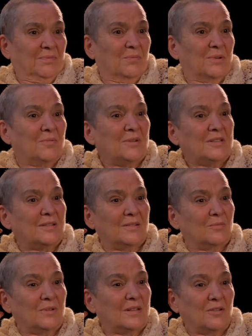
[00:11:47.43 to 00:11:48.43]
We
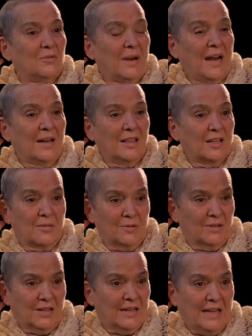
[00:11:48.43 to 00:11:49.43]
didn't know anything
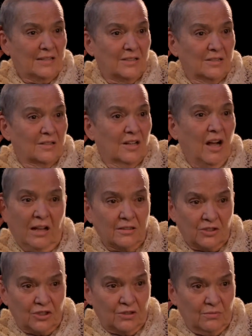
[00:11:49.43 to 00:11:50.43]
about Canadian
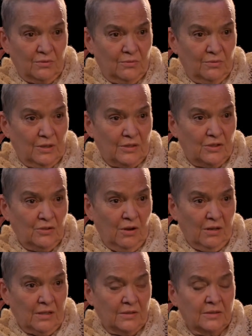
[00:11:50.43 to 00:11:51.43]
culture in
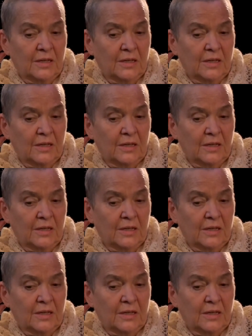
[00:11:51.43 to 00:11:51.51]
Scotland,